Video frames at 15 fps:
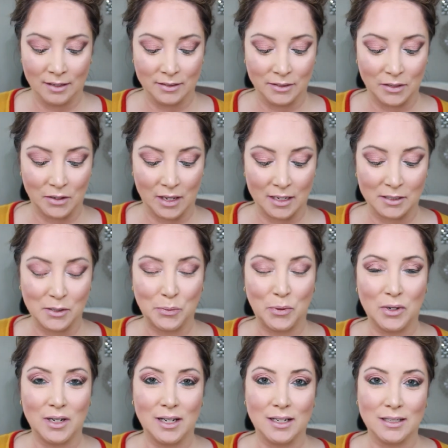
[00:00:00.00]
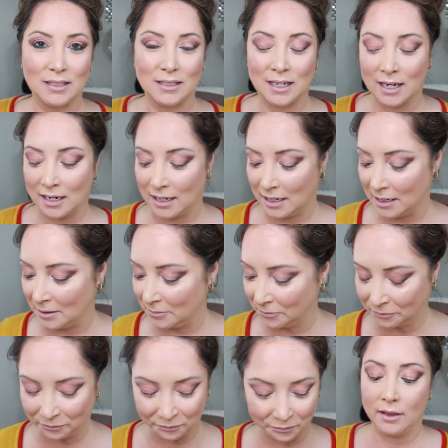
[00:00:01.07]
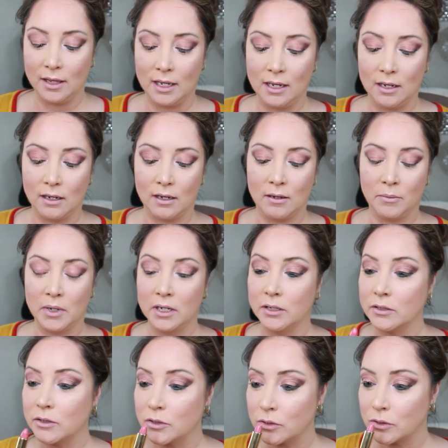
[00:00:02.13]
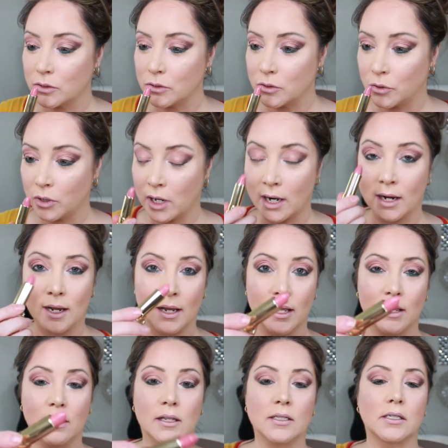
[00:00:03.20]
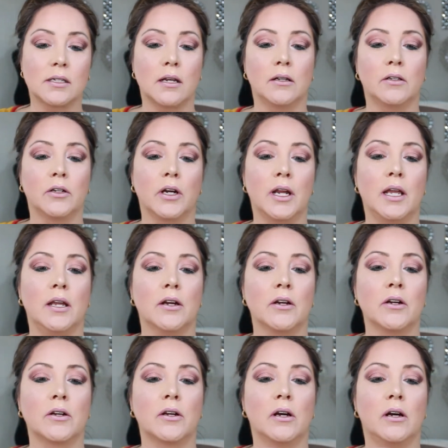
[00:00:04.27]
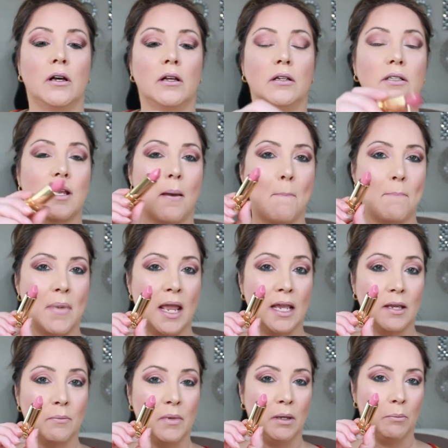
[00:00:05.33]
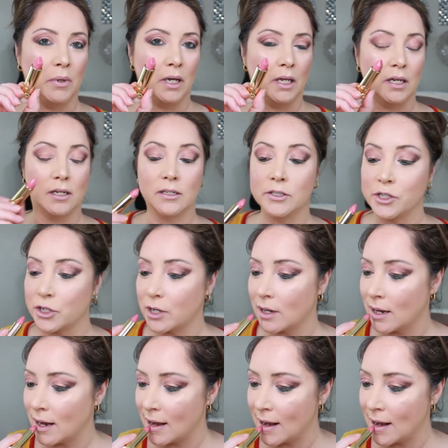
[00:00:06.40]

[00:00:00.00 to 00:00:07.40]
So that's pretty exciting. I think I'm gonna try this color here called Make Me Blush.